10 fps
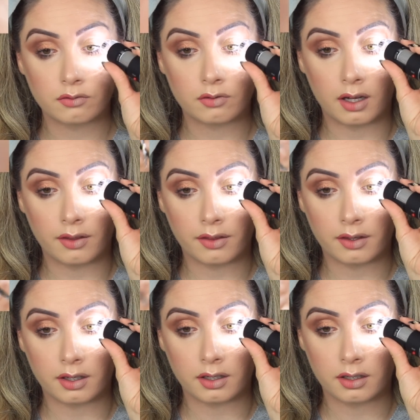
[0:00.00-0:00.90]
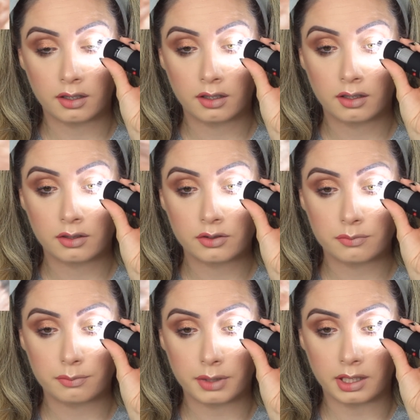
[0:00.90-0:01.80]
rather than
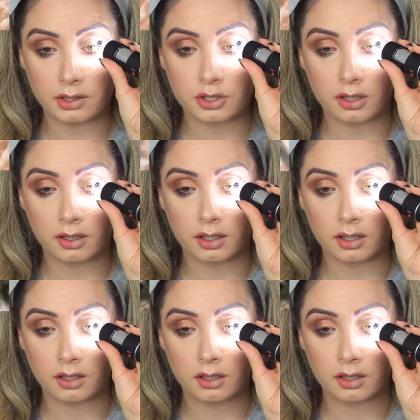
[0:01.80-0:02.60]
being chunky.